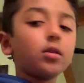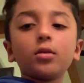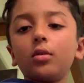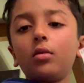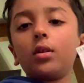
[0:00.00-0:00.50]

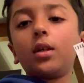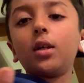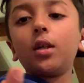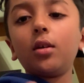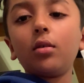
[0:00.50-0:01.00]
So you're going to
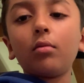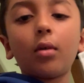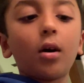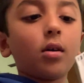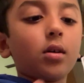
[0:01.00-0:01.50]
get your
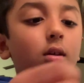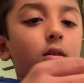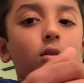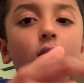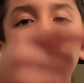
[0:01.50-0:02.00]
rock
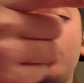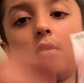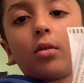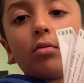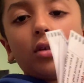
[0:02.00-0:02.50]
and you're
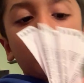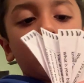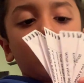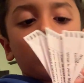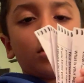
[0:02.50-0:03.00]
going to crease
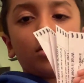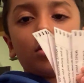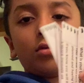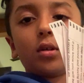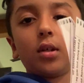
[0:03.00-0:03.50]
down
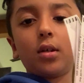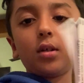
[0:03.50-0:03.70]
onto it.